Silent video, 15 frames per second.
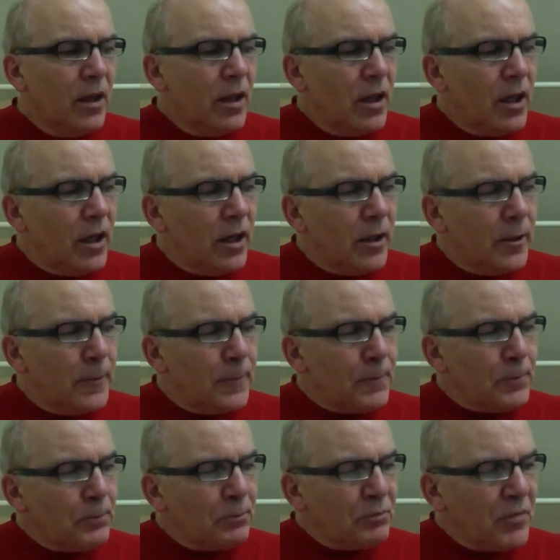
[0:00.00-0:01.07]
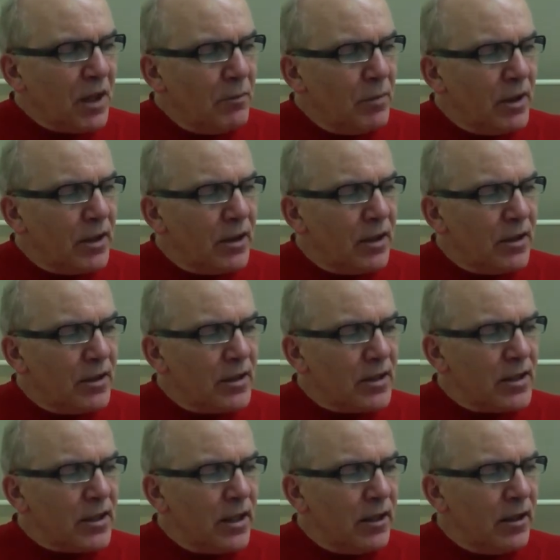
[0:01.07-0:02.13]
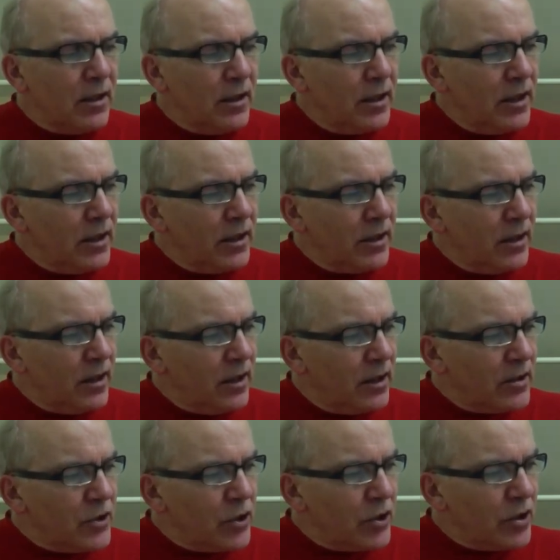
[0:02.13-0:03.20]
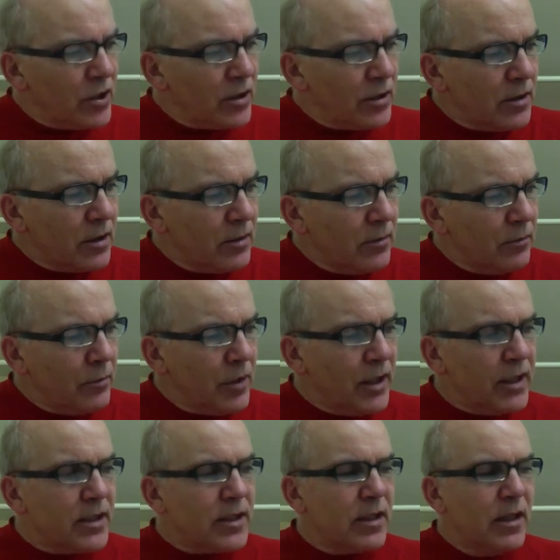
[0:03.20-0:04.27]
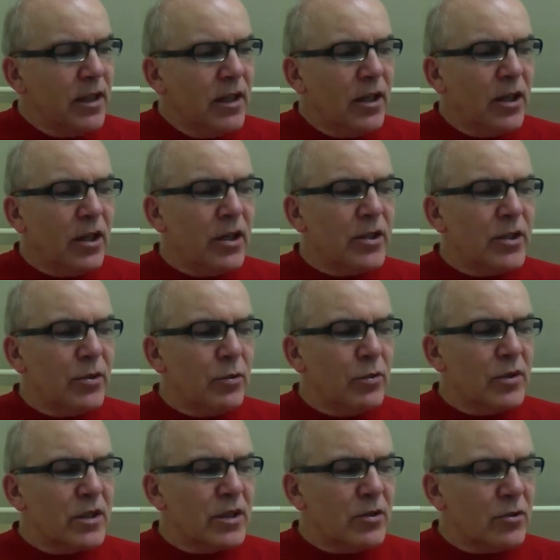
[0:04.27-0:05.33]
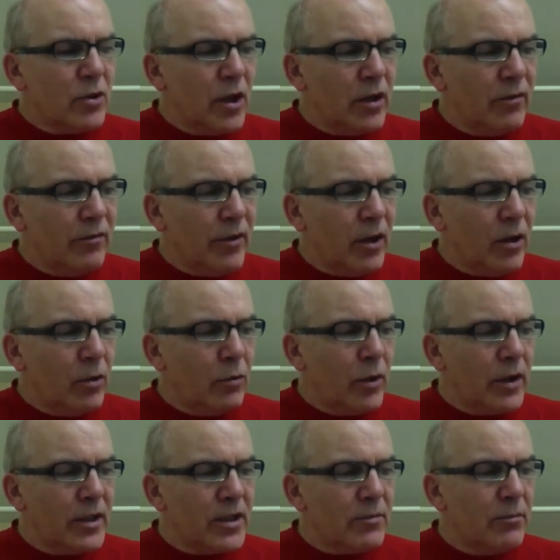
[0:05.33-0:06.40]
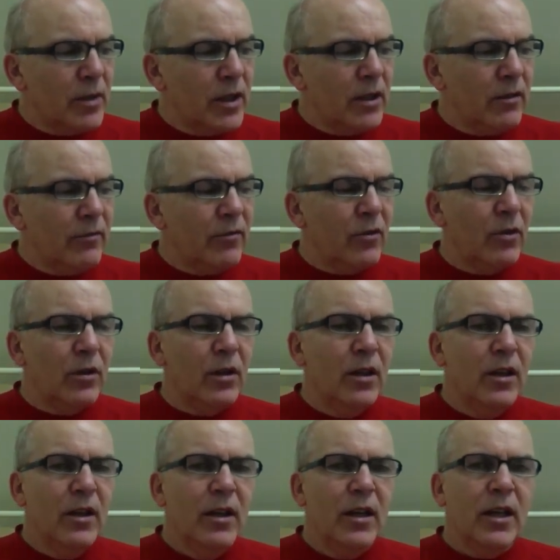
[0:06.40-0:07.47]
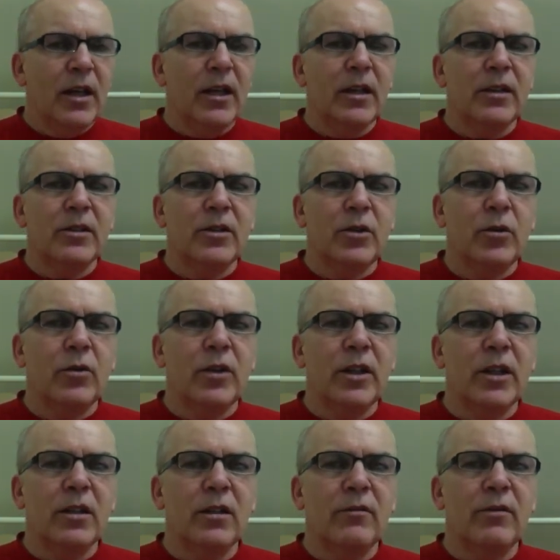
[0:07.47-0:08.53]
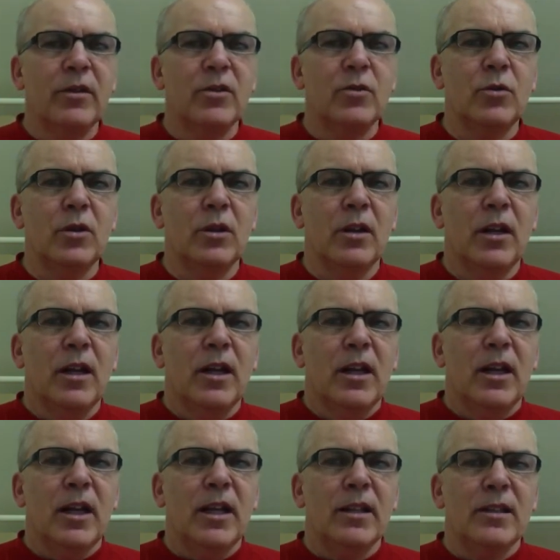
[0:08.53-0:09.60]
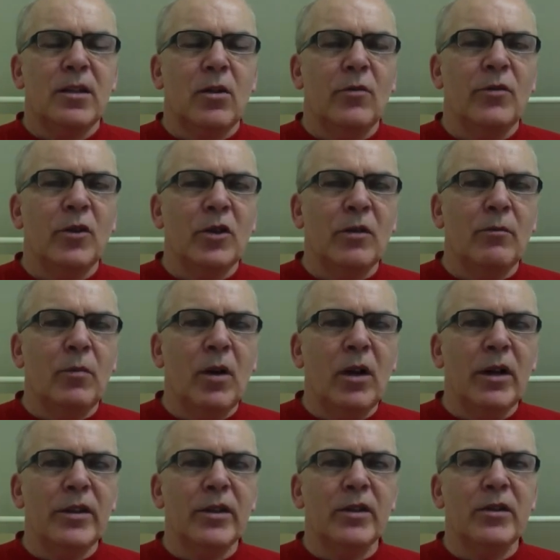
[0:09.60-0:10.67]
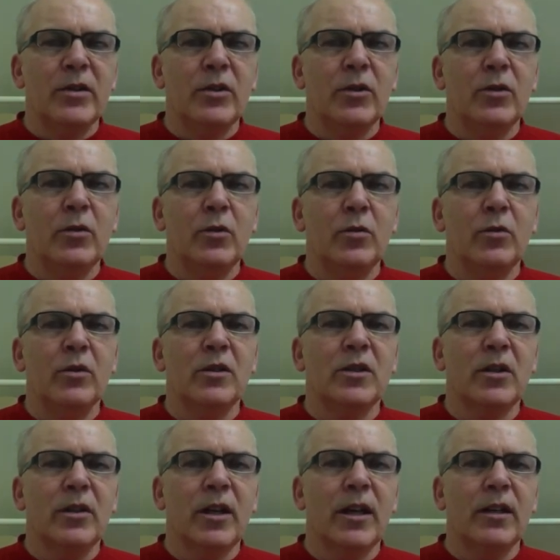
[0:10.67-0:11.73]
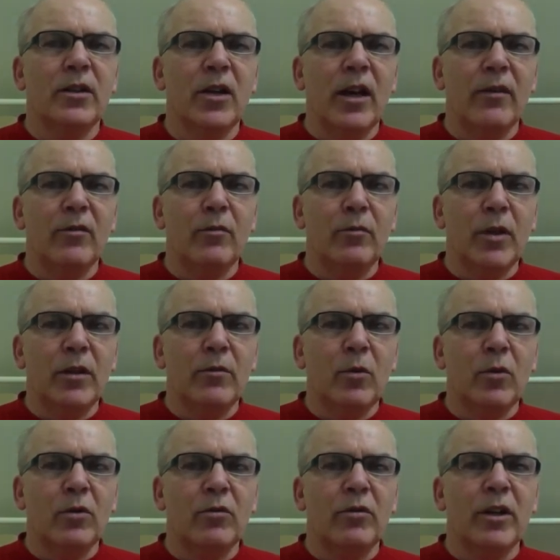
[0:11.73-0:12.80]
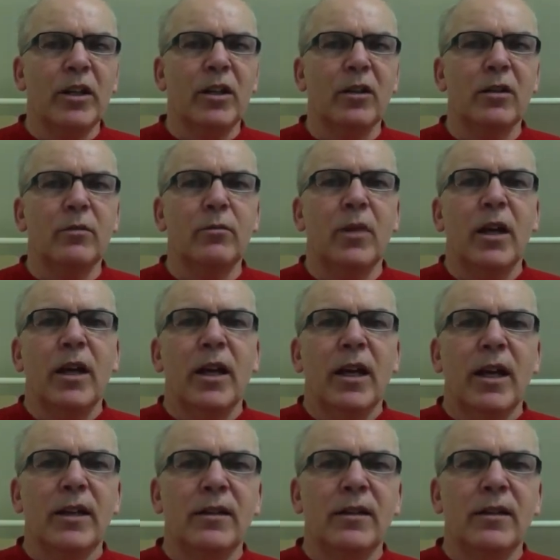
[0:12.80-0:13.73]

because in Archer's piece, Archer was trying to follow what is meaningful to the individual, And so if you combine the two so that you have a minimal curriculum, and then you can